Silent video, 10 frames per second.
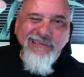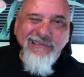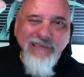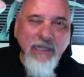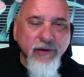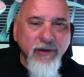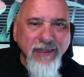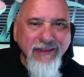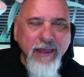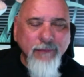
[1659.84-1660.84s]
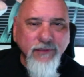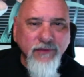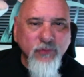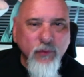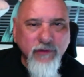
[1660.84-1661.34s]
Eric
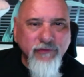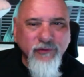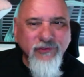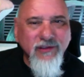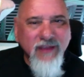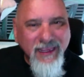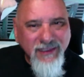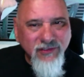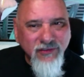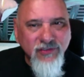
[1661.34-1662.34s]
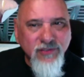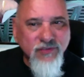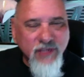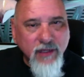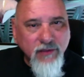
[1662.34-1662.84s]
Clapton's Wonderful Tonight. So there's some
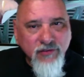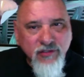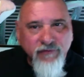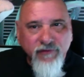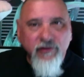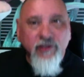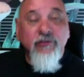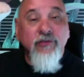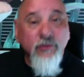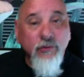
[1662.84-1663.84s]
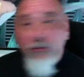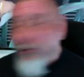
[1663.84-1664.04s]
secular stuff on here too.